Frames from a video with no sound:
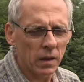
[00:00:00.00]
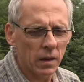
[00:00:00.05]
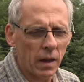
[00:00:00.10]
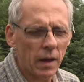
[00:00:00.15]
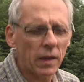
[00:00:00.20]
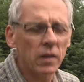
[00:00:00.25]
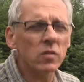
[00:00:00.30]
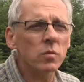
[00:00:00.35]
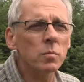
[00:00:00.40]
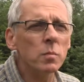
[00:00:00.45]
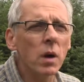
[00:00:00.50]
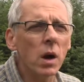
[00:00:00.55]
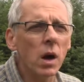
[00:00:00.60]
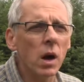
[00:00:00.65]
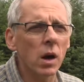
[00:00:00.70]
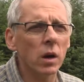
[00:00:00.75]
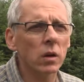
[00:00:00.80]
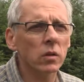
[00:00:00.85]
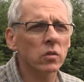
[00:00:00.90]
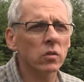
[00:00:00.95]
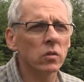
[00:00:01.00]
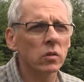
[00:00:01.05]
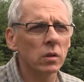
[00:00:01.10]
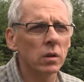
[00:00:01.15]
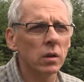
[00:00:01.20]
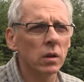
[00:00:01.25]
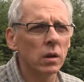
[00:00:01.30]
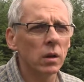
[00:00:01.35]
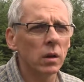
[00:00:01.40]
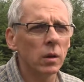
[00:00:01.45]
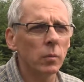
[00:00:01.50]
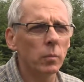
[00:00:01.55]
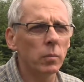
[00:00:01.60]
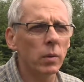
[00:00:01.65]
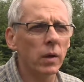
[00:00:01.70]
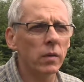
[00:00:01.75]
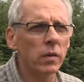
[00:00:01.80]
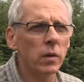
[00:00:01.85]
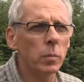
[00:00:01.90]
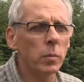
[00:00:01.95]
and is marked
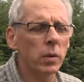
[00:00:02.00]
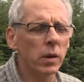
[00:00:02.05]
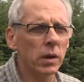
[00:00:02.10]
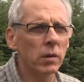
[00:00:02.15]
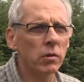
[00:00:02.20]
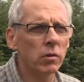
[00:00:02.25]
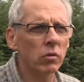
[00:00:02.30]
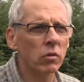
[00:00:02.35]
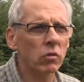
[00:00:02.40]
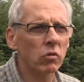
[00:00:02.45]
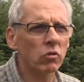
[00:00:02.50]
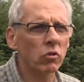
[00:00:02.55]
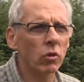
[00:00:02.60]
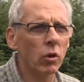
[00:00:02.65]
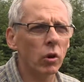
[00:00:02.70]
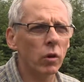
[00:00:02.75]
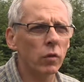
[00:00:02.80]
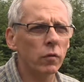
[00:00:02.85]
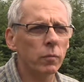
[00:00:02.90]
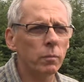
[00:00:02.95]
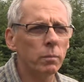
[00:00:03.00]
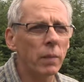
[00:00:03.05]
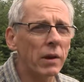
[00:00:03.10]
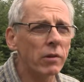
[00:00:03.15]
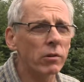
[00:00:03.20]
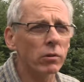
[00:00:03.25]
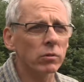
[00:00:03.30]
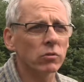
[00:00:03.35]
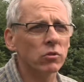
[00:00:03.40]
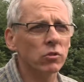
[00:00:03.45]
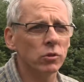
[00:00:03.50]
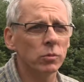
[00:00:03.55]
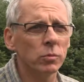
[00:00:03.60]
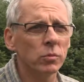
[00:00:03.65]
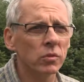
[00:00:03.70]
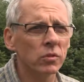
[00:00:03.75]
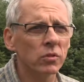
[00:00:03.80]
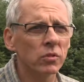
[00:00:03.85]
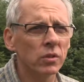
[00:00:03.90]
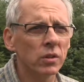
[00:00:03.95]
by the appearance of burial
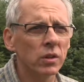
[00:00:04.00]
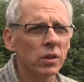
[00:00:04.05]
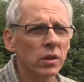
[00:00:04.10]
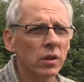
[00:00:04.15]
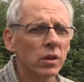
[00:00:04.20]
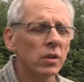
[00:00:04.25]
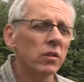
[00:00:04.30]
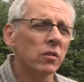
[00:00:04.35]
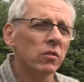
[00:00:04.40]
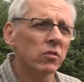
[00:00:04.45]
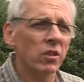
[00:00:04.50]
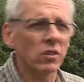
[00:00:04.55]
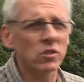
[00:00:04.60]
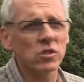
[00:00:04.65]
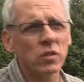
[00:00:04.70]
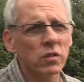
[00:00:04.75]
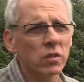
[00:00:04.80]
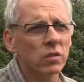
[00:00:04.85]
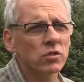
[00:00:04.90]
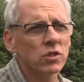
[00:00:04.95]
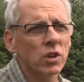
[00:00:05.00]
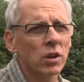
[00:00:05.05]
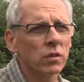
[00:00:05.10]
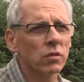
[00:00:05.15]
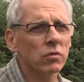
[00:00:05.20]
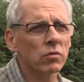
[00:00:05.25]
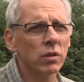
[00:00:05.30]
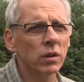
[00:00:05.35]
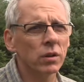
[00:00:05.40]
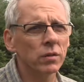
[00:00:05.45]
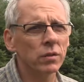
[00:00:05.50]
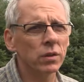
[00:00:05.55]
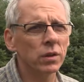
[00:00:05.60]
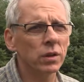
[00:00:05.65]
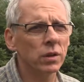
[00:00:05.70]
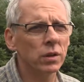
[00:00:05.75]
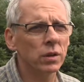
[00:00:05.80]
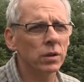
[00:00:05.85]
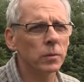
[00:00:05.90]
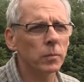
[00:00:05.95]
tombs such as the Giant's Grave
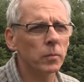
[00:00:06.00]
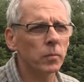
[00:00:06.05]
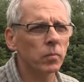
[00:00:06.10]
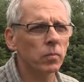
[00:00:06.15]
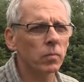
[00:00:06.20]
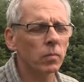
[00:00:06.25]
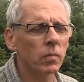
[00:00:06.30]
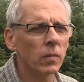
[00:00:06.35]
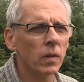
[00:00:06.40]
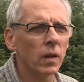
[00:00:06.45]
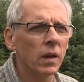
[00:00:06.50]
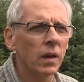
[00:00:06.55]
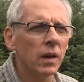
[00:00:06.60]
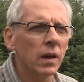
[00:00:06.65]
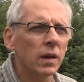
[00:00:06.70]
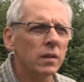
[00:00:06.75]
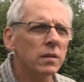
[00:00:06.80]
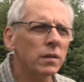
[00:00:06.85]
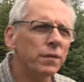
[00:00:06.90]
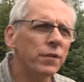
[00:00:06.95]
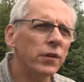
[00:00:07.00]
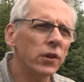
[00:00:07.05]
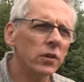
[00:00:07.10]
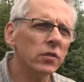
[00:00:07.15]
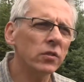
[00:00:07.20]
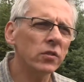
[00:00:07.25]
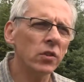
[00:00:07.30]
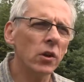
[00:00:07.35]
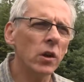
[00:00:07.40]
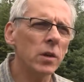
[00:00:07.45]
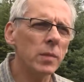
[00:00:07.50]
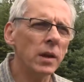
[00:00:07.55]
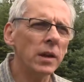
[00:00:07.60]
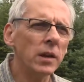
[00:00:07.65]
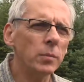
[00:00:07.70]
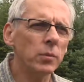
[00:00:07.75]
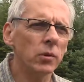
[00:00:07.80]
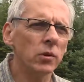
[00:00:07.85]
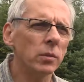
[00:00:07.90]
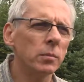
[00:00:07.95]
here. It's the first time
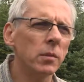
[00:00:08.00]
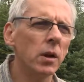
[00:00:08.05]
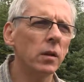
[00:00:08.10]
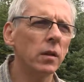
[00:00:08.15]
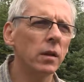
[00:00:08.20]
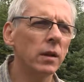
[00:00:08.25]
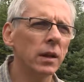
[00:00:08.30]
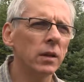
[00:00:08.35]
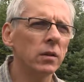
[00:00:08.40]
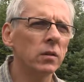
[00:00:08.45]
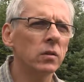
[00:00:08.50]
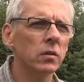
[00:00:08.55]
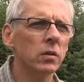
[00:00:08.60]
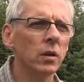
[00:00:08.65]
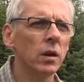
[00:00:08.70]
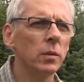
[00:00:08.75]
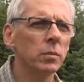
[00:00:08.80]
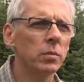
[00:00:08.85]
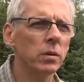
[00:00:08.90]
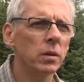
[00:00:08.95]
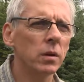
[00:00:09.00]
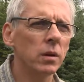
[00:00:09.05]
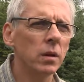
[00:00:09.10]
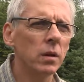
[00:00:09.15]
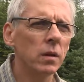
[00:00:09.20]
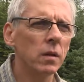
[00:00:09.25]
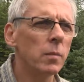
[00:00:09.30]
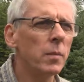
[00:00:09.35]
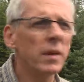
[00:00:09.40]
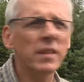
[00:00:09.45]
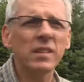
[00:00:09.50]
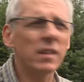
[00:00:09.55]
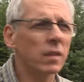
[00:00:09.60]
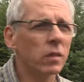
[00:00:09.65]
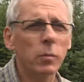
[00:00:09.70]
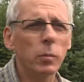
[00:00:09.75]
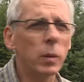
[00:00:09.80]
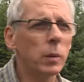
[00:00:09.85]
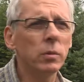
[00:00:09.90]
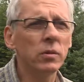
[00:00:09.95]
anybody marked the landscape. The
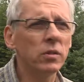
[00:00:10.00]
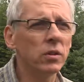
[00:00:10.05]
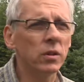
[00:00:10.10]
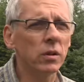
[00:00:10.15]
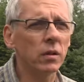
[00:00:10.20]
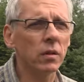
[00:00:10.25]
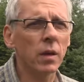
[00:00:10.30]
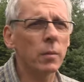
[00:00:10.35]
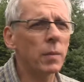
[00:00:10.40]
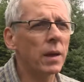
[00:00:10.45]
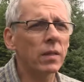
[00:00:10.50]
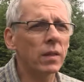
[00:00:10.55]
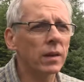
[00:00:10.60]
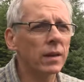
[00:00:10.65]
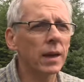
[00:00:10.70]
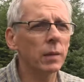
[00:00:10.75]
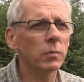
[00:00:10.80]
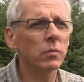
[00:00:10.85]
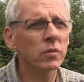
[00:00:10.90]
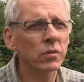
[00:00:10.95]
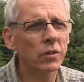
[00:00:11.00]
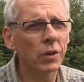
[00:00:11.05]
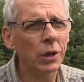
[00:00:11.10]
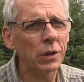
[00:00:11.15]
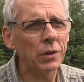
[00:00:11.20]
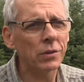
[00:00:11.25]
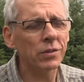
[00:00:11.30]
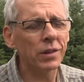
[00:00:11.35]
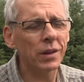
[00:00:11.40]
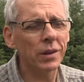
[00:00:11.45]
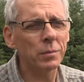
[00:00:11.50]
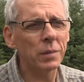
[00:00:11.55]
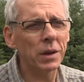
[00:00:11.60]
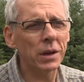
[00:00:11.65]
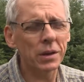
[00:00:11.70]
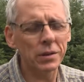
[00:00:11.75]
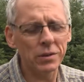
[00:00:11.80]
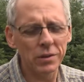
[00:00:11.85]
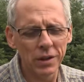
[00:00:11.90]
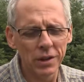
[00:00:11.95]
Mesolithic people didn't. They made their campsites, they
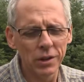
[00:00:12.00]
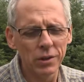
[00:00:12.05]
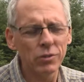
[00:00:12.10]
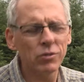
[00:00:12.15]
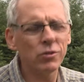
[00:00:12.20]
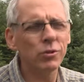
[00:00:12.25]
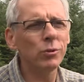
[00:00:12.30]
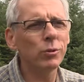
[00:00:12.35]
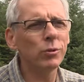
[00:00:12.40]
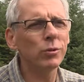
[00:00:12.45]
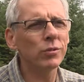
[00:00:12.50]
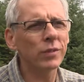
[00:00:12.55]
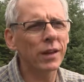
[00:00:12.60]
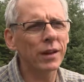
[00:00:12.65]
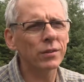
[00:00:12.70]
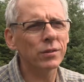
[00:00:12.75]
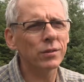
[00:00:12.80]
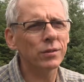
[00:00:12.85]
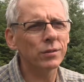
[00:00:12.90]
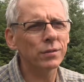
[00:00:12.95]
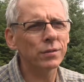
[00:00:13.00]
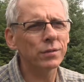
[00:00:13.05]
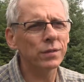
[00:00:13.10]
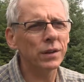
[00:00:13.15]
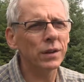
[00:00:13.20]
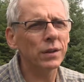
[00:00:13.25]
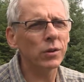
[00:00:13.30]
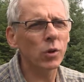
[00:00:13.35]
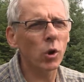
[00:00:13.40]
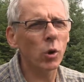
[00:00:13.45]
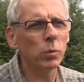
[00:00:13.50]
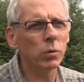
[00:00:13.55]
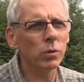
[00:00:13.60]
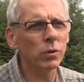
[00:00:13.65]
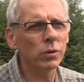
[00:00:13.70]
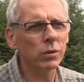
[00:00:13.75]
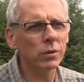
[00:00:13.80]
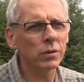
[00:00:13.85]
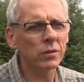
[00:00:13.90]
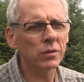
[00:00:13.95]
made tools out of flint
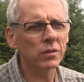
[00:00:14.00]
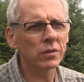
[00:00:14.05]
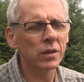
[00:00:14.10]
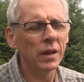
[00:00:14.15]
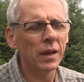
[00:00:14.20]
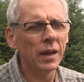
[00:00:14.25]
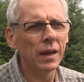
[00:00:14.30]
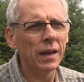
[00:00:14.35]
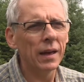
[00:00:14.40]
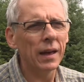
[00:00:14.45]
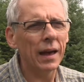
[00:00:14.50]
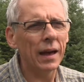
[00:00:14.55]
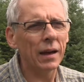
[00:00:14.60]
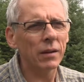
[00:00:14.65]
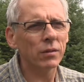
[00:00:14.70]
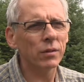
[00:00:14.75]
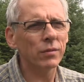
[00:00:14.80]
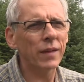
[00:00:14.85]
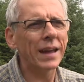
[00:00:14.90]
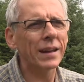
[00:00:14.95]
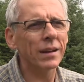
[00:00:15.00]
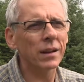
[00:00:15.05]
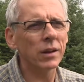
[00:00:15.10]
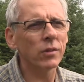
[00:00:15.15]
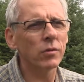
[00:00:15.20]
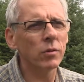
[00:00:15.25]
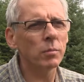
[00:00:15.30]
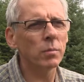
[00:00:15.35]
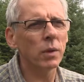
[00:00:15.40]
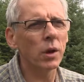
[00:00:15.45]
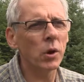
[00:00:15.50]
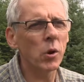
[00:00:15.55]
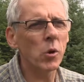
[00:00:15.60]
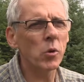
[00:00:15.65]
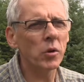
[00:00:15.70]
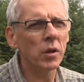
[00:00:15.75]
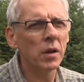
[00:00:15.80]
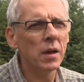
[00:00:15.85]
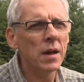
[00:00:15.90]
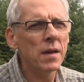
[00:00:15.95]
cobbles, out of antler and
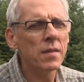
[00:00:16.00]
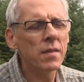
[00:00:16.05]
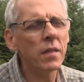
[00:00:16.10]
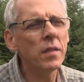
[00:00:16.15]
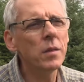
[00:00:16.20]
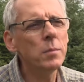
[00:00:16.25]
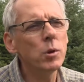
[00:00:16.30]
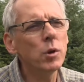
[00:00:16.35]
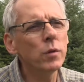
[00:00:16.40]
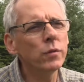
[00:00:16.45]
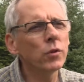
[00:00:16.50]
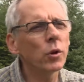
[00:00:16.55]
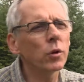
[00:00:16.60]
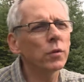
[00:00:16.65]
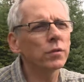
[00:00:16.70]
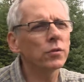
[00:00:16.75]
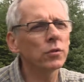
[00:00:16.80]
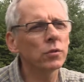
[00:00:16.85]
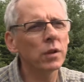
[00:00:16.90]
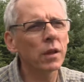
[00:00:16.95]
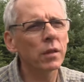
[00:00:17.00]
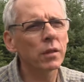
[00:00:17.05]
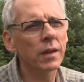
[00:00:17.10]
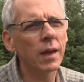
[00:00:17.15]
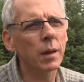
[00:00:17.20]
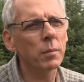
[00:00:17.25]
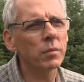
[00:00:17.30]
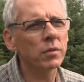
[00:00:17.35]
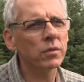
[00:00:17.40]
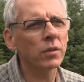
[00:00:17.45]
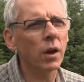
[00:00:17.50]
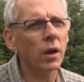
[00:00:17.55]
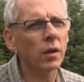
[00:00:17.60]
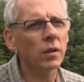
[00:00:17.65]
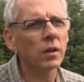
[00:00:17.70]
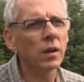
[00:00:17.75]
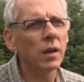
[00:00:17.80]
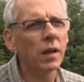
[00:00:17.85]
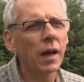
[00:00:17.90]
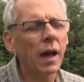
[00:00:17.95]
bone, then they moved off to another
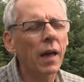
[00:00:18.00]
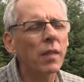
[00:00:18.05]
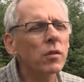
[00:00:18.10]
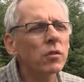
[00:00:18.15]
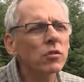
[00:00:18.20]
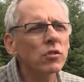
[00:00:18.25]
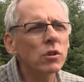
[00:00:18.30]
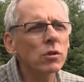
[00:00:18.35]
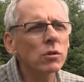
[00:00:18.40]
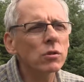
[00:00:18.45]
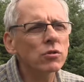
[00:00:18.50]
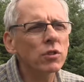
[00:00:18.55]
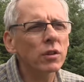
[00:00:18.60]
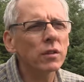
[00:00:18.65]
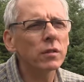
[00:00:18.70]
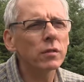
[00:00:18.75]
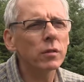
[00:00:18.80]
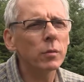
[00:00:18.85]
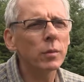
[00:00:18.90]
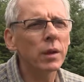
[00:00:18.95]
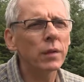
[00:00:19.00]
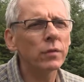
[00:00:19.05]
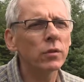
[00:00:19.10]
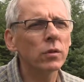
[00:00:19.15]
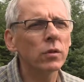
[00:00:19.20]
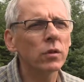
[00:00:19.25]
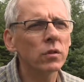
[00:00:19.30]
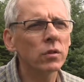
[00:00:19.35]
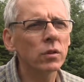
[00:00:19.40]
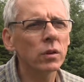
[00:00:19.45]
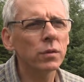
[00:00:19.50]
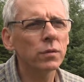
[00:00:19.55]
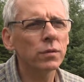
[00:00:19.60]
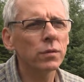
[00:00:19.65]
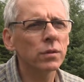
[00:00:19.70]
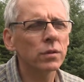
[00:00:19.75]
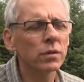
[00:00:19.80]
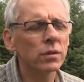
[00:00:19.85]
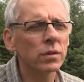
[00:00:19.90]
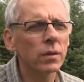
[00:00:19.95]
campsite, and there's no trace of them left on the
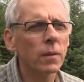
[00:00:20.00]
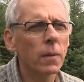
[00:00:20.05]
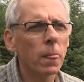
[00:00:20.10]
surface.